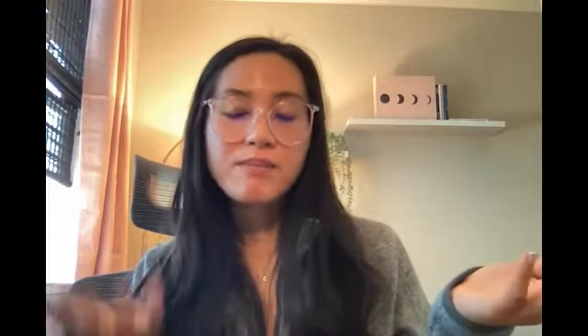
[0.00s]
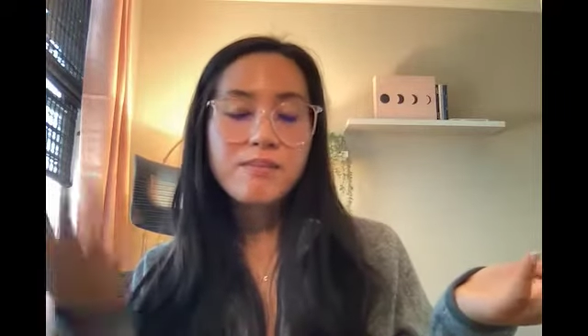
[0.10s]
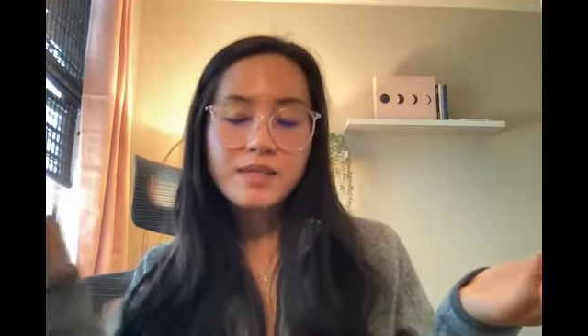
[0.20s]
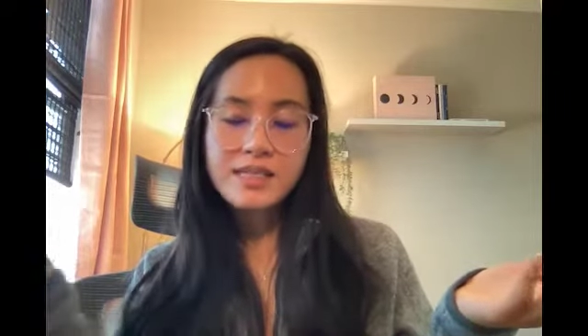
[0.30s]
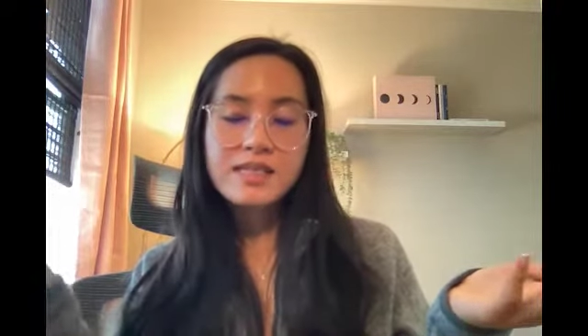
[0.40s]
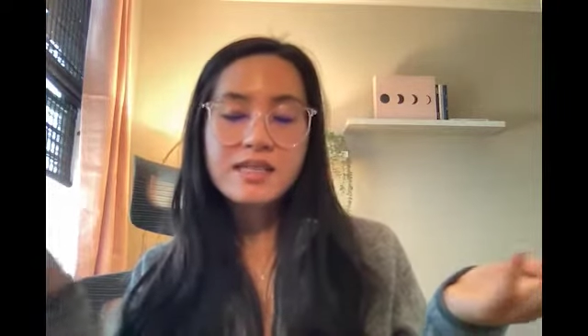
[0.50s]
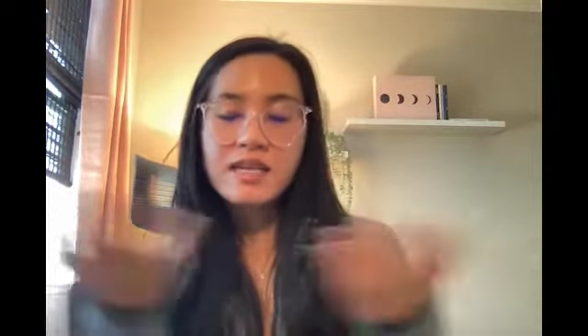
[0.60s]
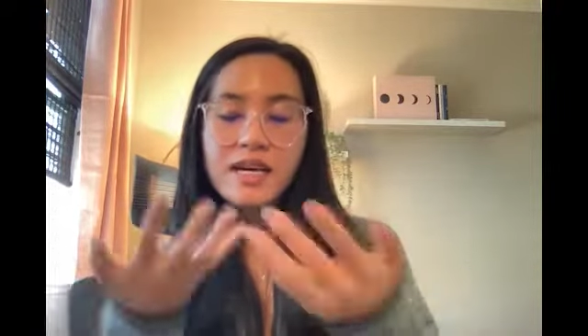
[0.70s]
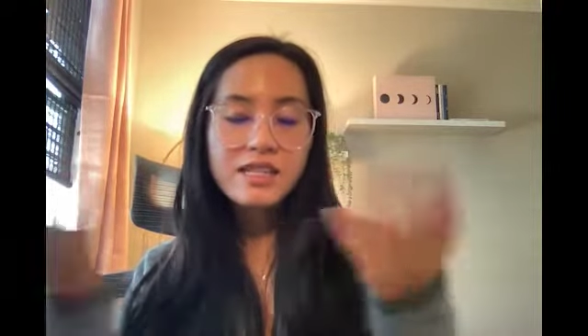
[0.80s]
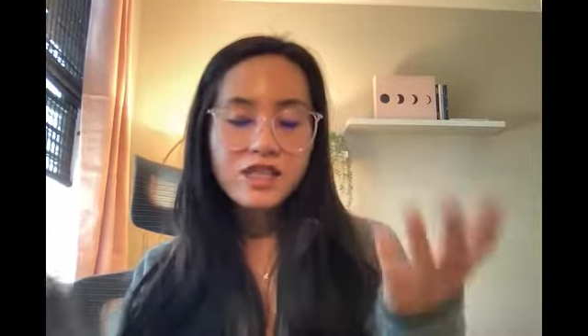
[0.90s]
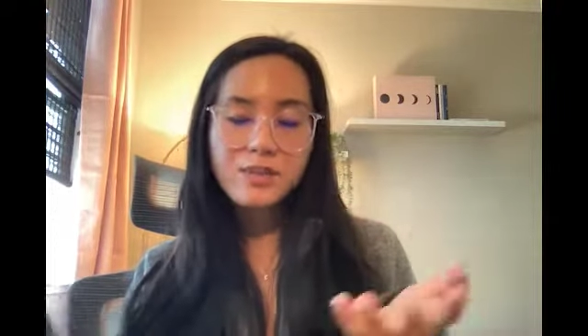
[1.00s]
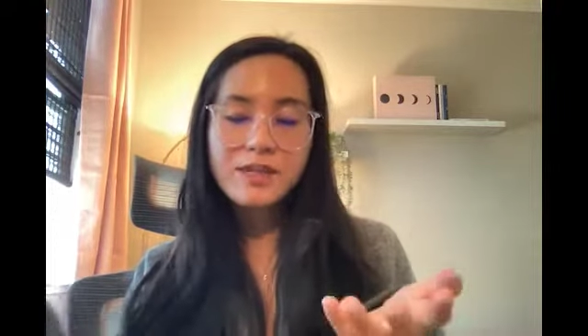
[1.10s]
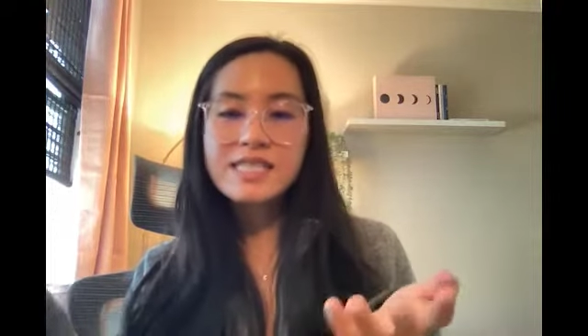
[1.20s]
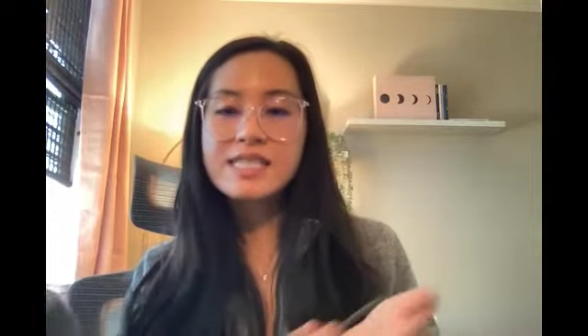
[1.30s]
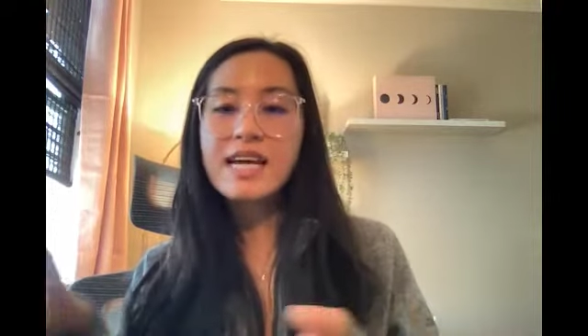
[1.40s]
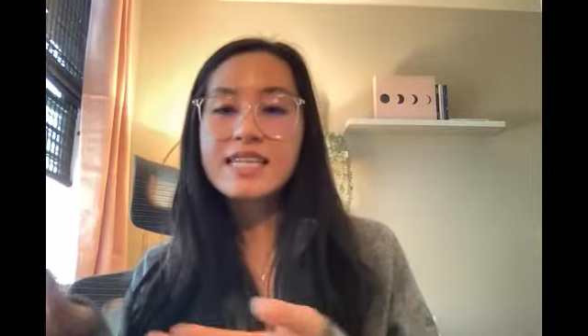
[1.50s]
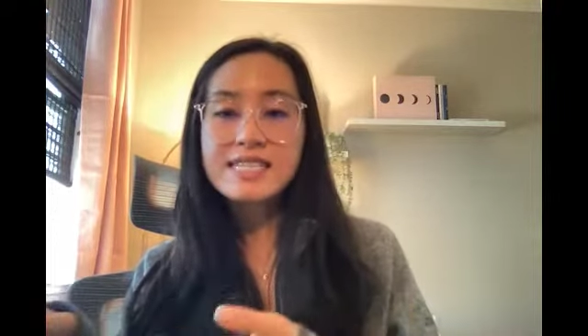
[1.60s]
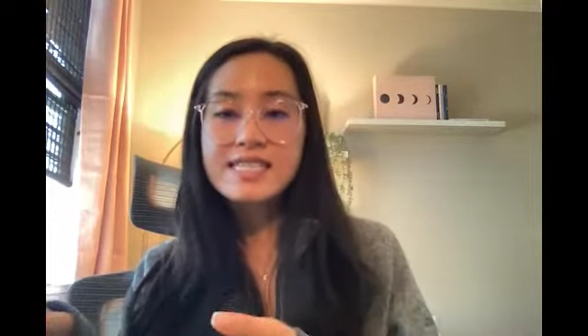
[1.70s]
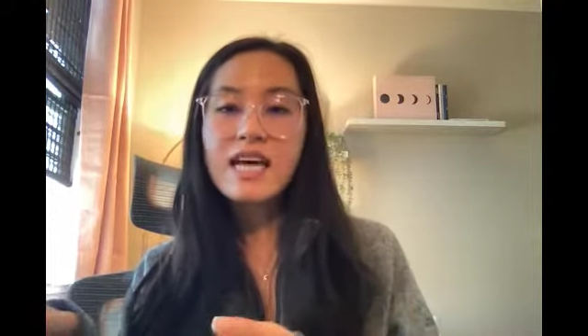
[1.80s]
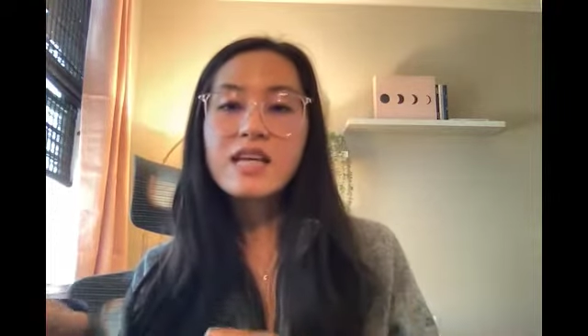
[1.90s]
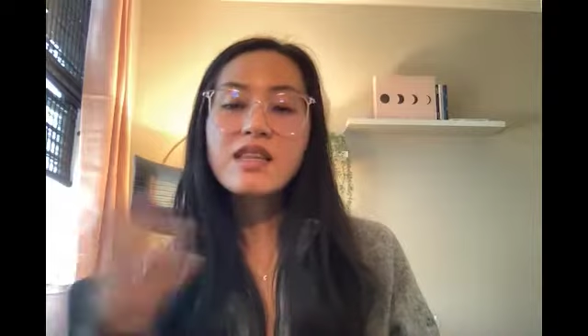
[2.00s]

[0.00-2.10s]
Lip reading: GPs decide to sell,